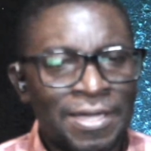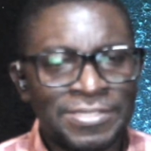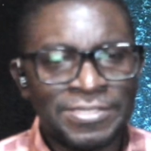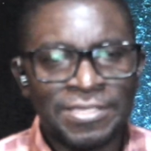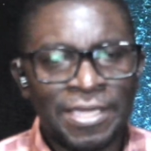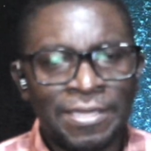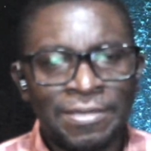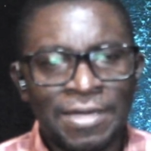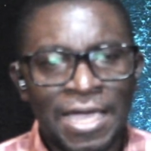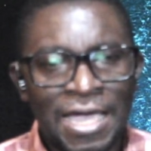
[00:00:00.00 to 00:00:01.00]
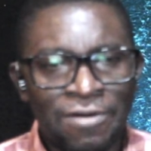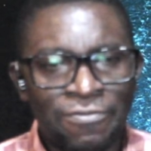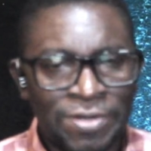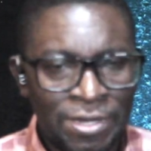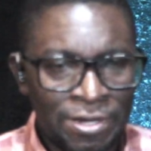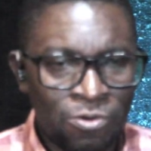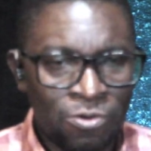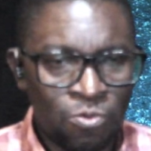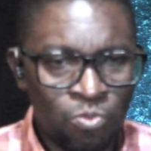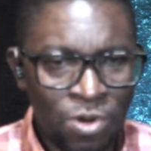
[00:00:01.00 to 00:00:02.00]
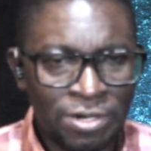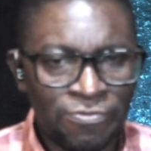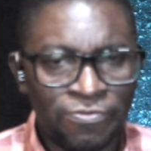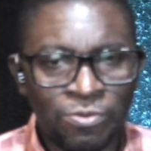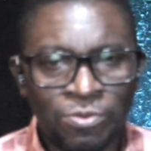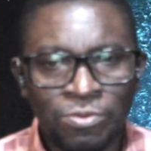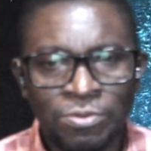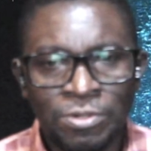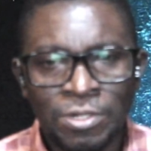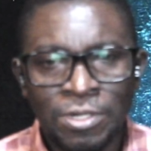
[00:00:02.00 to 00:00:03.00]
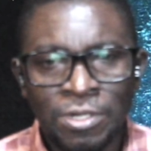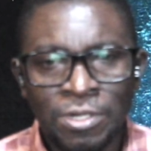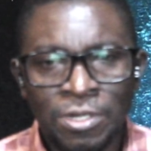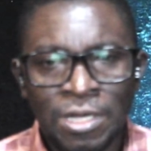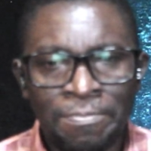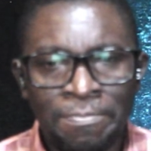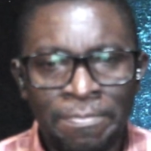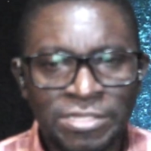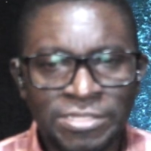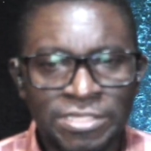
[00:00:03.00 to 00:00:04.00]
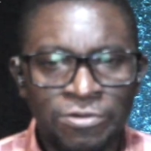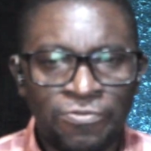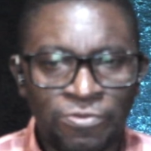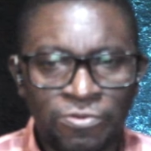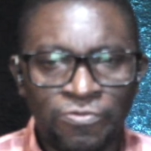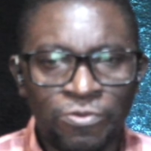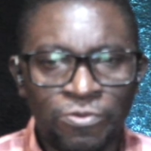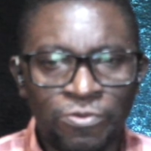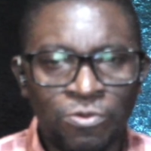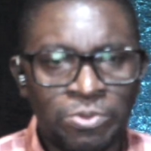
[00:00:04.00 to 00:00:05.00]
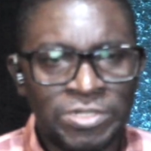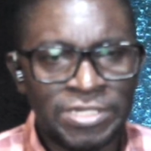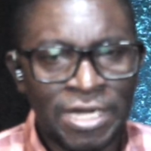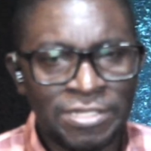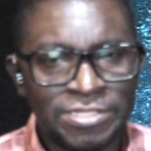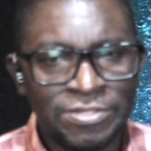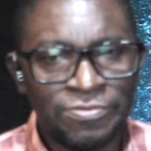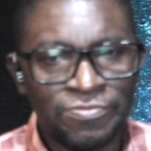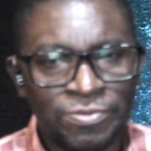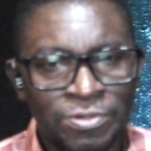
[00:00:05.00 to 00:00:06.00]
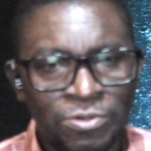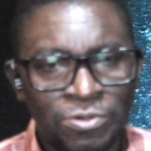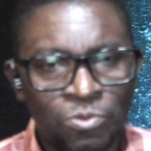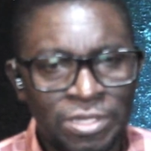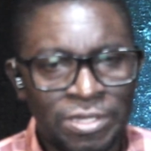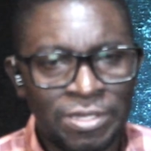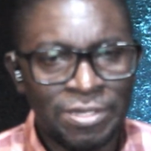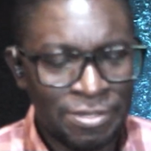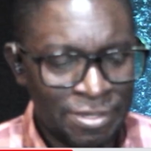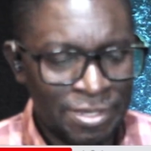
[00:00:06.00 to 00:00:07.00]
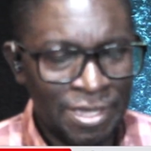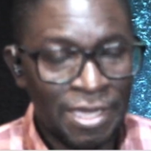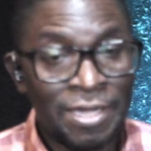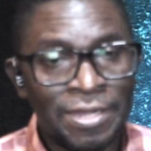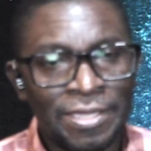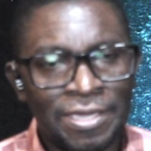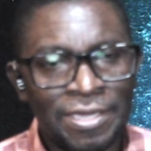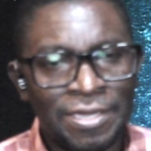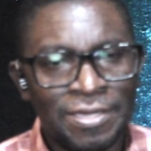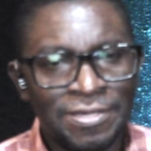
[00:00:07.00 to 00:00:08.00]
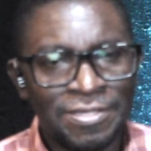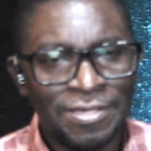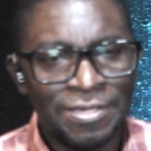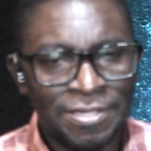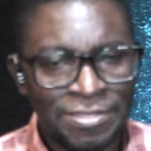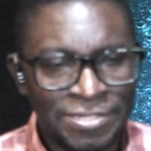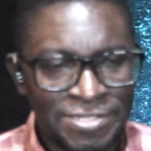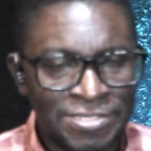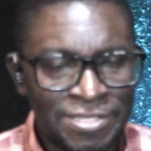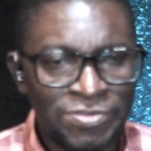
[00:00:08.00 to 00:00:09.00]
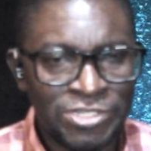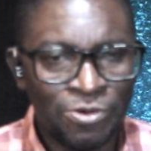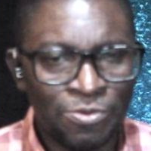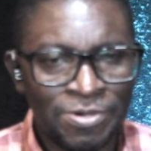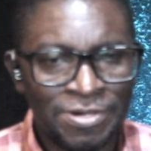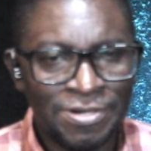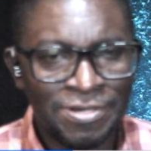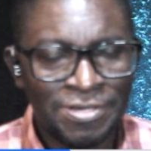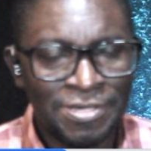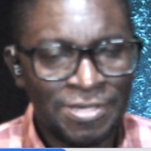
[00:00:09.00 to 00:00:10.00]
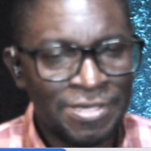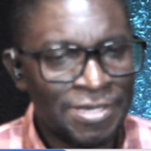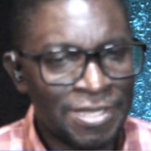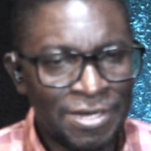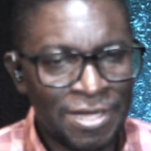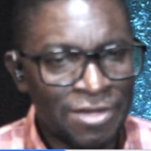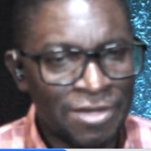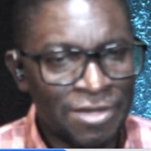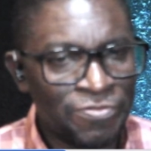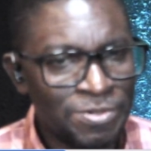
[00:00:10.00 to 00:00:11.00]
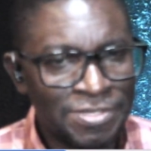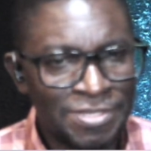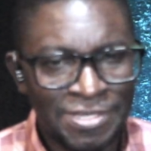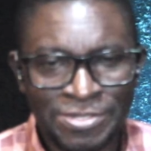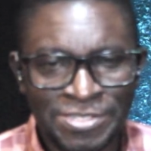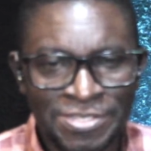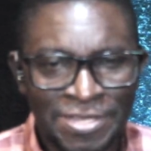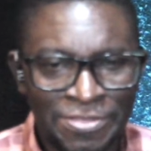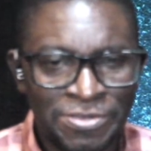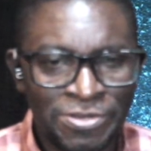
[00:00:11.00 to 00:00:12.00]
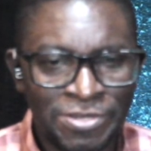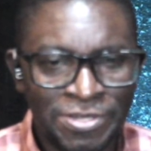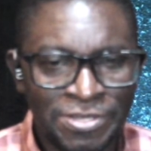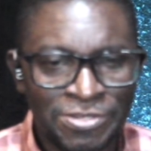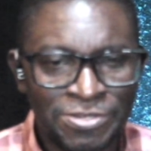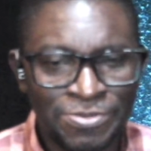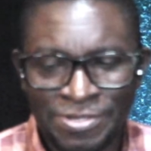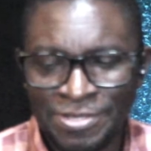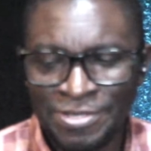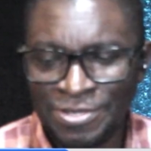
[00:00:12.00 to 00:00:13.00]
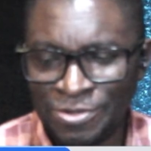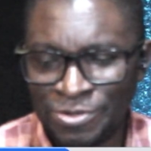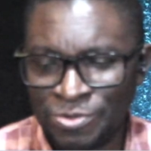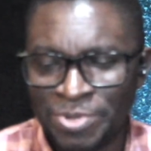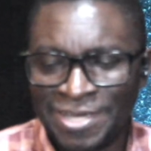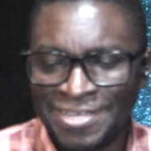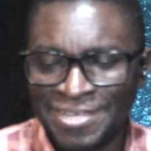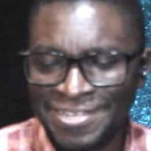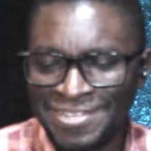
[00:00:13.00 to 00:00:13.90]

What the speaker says: I say have a wonderful, amazing, fruitful, productive week. And again, this is David Joe. I love you, and there's nothing you can do. Goodbye.